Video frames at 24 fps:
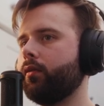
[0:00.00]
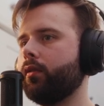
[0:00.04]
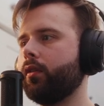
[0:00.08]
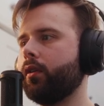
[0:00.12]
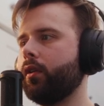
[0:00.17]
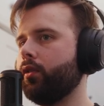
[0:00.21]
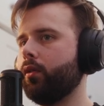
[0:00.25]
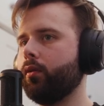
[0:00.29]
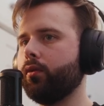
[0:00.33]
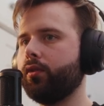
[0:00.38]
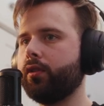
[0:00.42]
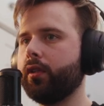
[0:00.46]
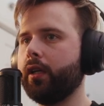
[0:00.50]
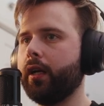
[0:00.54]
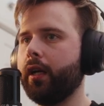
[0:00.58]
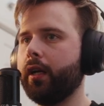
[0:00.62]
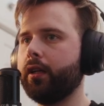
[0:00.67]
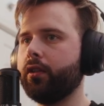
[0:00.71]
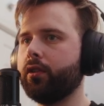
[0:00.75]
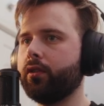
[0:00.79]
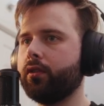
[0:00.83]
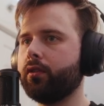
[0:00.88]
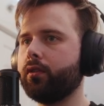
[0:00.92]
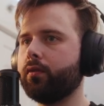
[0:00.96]
So say
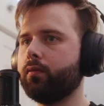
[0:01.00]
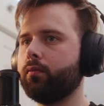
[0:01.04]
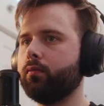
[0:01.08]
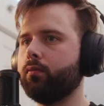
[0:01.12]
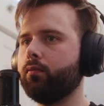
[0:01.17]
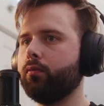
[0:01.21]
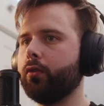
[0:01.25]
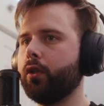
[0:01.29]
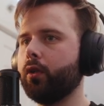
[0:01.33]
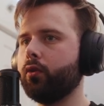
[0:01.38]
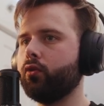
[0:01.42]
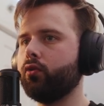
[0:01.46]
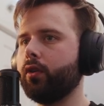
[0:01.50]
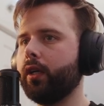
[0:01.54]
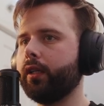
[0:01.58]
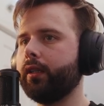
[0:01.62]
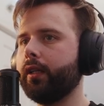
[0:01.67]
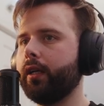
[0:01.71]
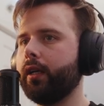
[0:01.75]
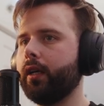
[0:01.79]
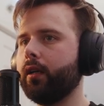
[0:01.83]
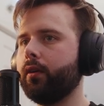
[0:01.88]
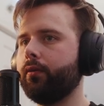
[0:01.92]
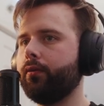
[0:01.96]
I just, you know,
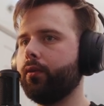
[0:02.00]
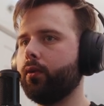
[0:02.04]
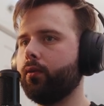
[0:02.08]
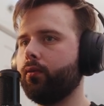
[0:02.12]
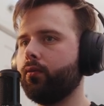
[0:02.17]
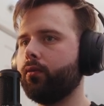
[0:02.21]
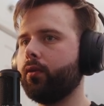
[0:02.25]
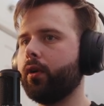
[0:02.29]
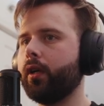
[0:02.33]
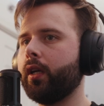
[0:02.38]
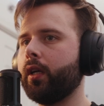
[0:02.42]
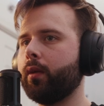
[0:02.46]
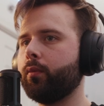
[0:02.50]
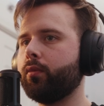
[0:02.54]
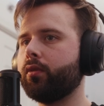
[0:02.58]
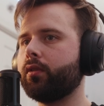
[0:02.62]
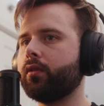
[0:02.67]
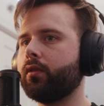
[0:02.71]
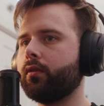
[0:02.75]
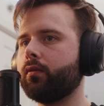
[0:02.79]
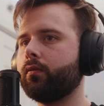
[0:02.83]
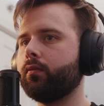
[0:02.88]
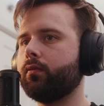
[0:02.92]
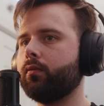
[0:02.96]
drag that out a few
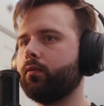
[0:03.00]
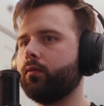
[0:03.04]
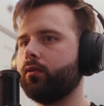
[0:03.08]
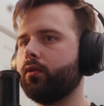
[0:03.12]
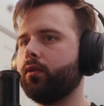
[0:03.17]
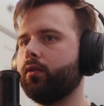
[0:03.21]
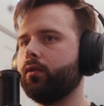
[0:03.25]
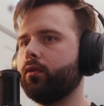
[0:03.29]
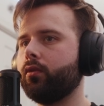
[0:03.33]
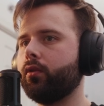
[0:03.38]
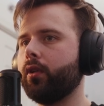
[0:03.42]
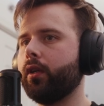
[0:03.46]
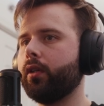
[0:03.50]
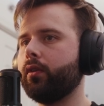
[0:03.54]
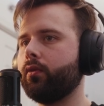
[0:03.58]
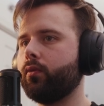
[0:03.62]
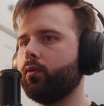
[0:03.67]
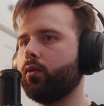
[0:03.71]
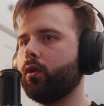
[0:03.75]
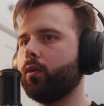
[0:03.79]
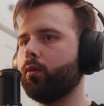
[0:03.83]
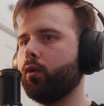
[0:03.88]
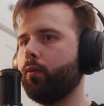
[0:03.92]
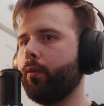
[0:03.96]
frames,
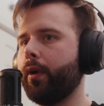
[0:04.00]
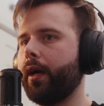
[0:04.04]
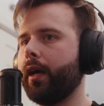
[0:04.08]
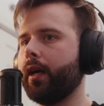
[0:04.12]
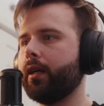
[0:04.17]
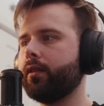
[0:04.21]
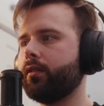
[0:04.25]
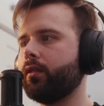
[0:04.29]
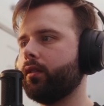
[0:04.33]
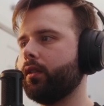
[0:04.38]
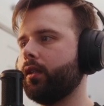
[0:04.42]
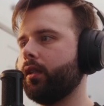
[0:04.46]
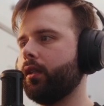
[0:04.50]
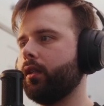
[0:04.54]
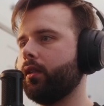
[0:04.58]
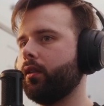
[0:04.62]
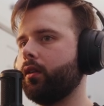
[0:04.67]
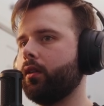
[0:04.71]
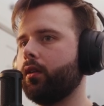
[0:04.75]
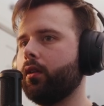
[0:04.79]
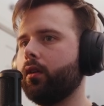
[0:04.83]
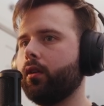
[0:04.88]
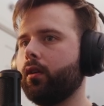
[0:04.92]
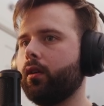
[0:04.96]
transform
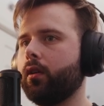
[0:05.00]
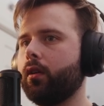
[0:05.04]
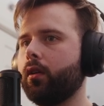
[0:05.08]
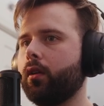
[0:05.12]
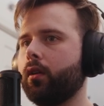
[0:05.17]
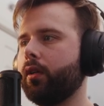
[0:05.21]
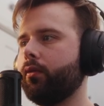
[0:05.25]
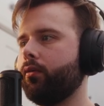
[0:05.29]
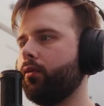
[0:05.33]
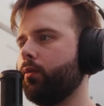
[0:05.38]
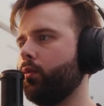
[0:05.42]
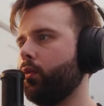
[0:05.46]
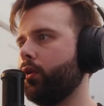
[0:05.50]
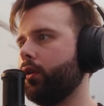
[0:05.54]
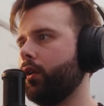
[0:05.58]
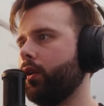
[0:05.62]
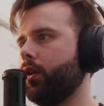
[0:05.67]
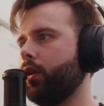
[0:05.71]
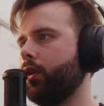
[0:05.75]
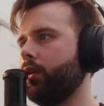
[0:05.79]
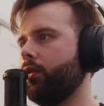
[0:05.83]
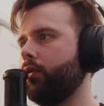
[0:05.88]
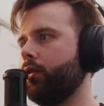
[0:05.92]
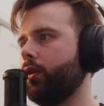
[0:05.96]
opacity, bring it from
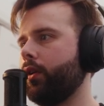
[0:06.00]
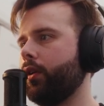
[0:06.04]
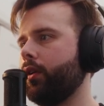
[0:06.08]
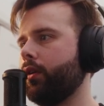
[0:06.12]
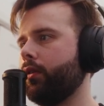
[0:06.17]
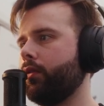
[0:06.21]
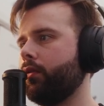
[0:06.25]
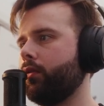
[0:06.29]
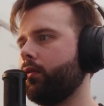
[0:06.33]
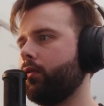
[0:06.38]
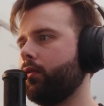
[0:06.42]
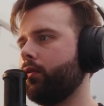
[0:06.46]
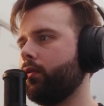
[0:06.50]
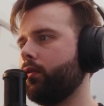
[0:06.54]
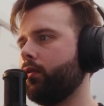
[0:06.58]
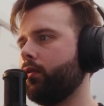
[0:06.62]
100